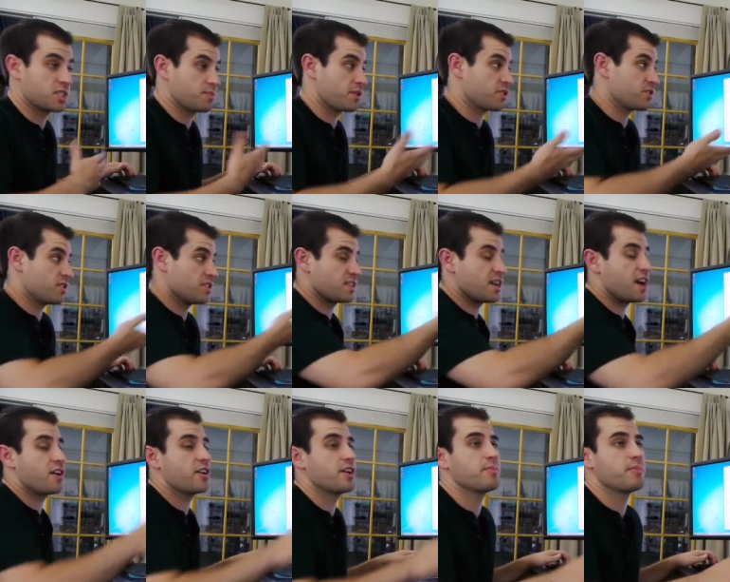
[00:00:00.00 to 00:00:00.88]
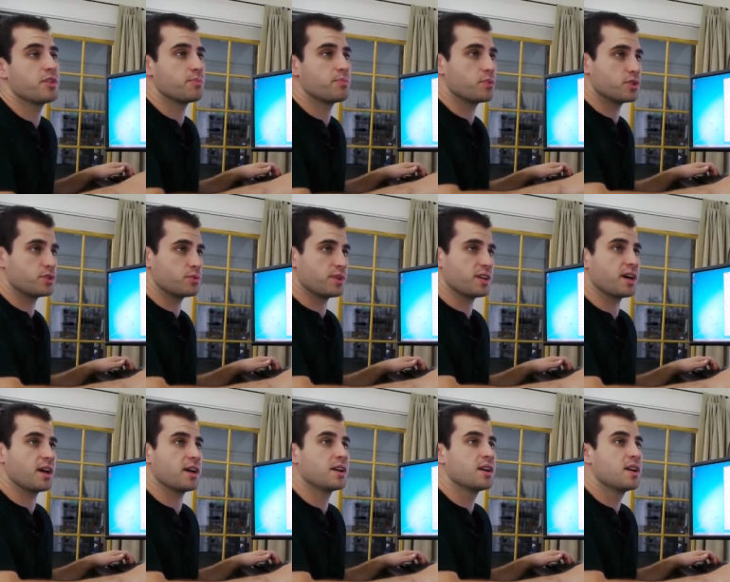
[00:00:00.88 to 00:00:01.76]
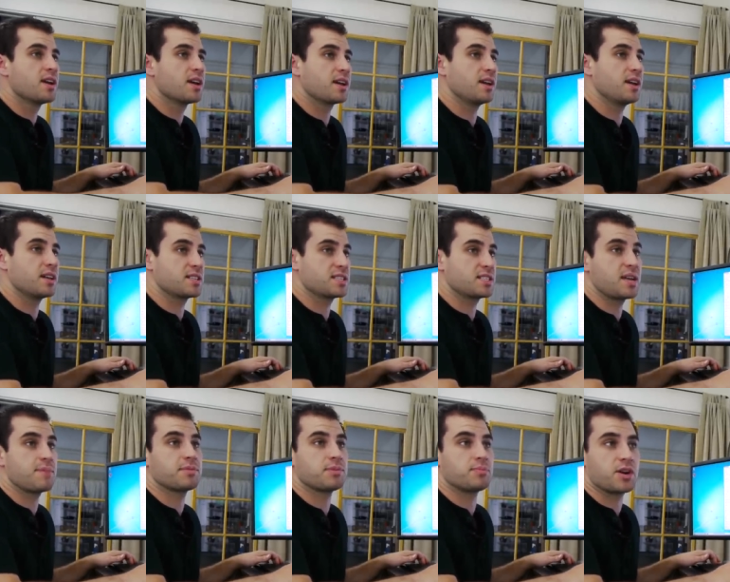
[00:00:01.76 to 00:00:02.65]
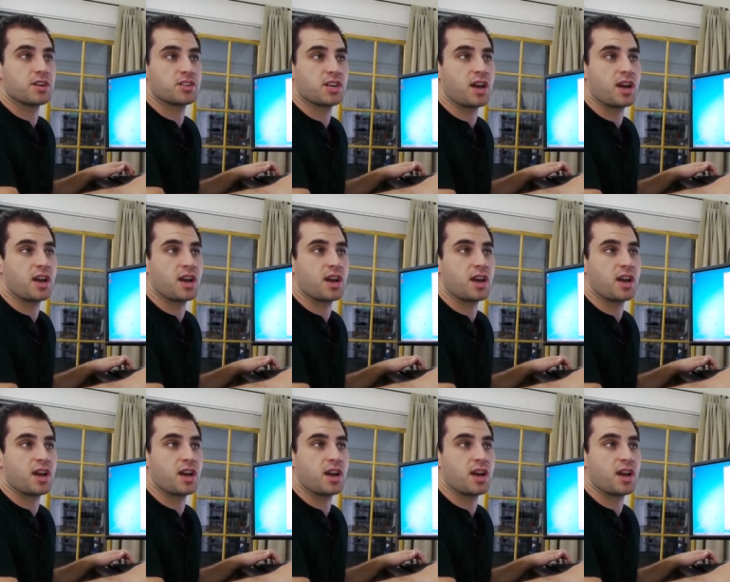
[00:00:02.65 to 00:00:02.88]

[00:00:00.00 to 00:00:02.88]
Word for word: especially these higher end motherboards we got, can accept much